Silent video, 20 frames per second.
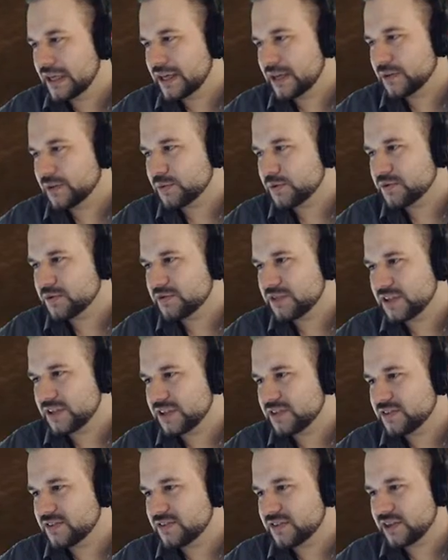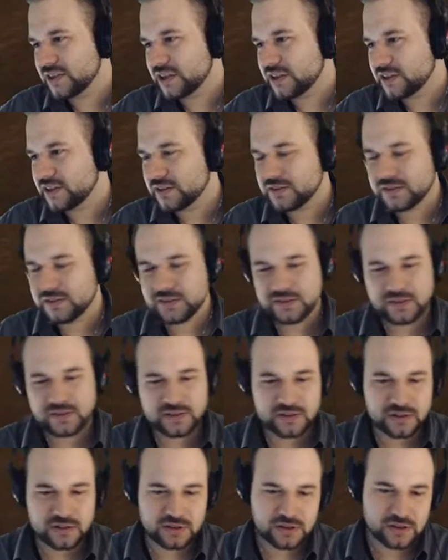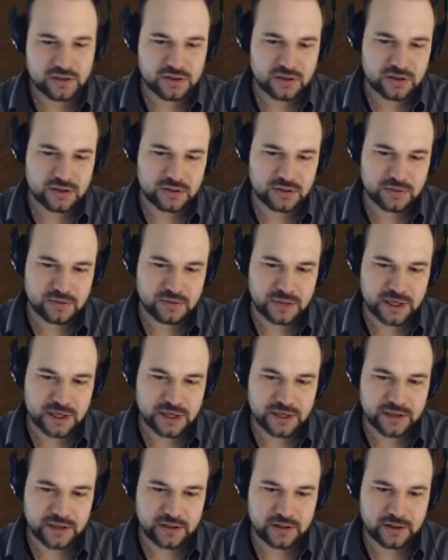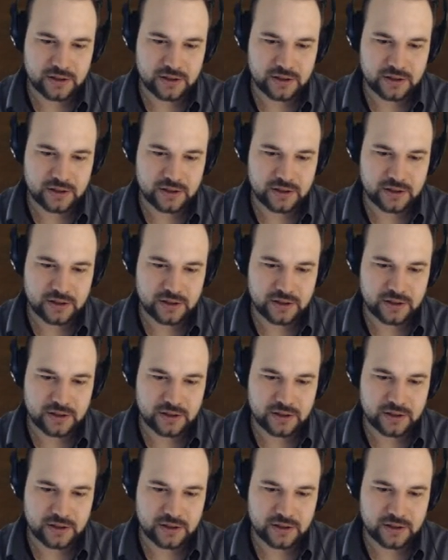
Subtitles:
I would have needed science. Oh my